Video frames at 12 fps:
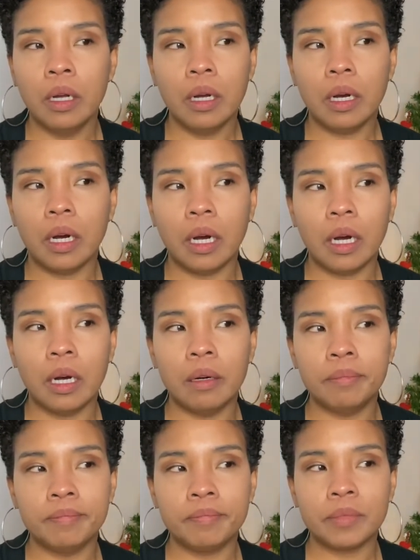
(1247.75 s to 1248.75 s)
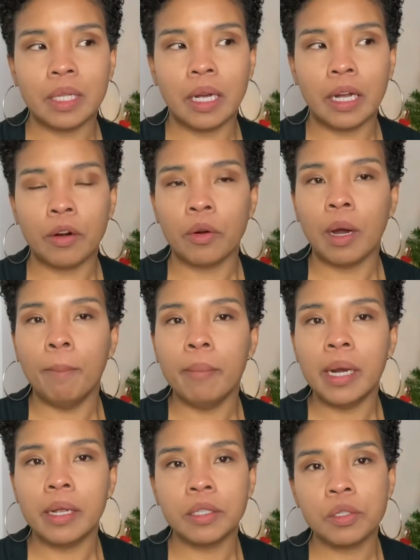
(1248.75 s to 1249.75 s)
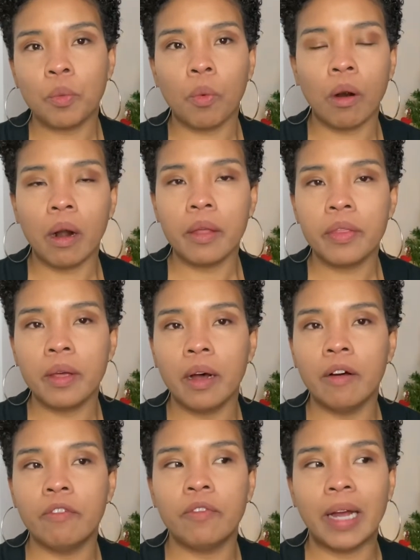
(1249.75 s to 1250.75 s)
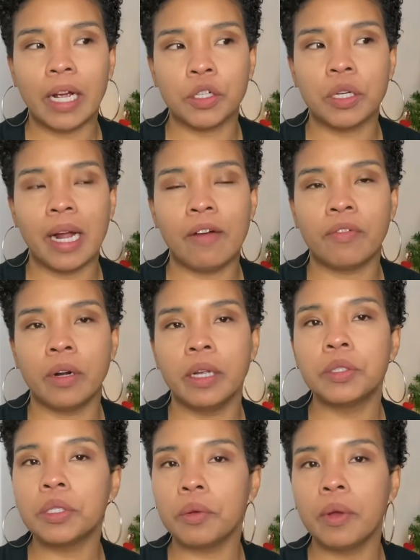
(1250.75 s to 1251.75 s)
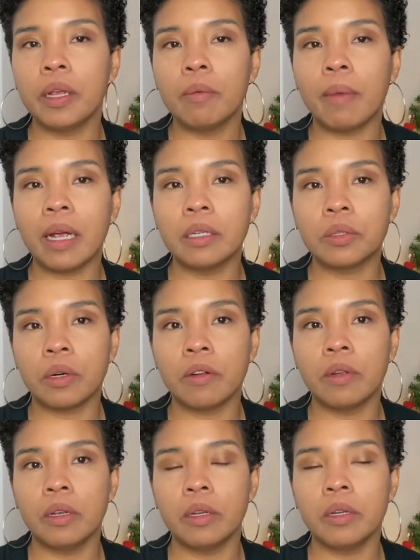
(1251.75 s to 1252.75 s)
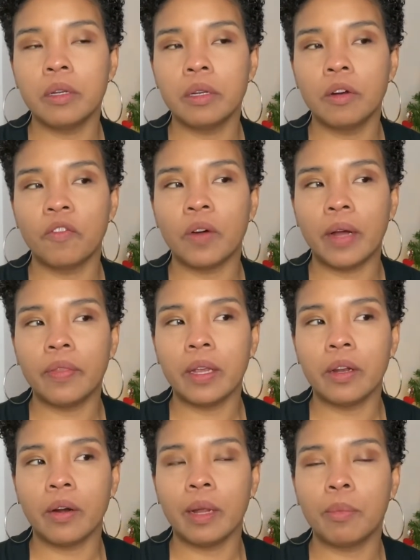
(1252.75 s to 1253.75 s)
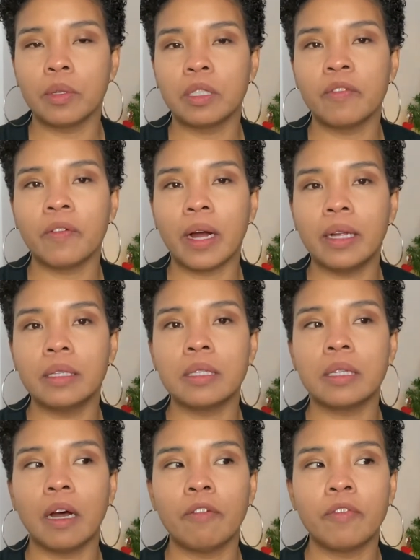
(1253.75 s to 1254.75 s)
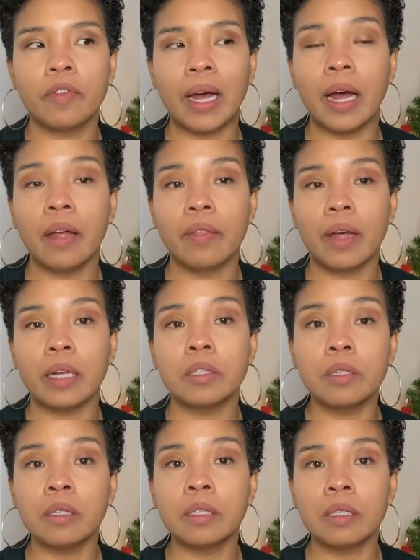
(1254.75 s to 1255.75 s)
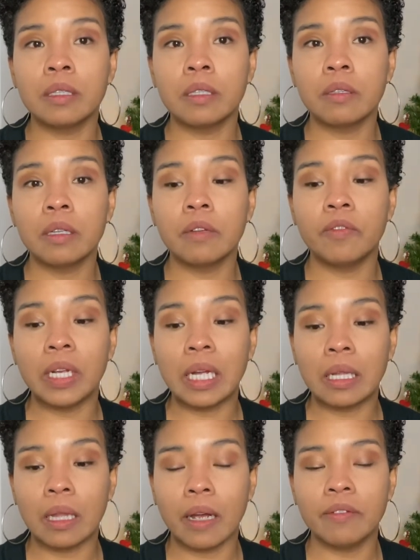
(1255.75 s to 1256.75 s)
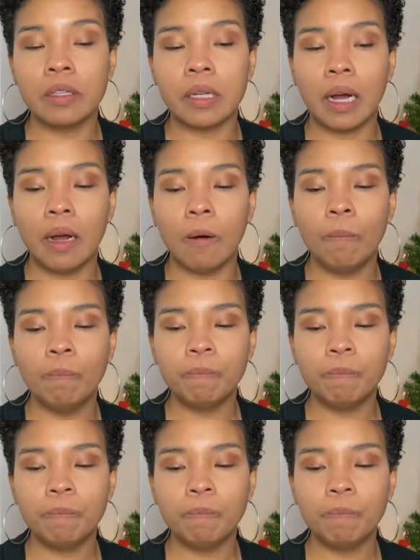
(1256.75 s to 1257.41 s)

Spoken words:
a minute's worth of extra effort into it, you might you'll find that you're able to find stuff that suits the vegan lifestyle.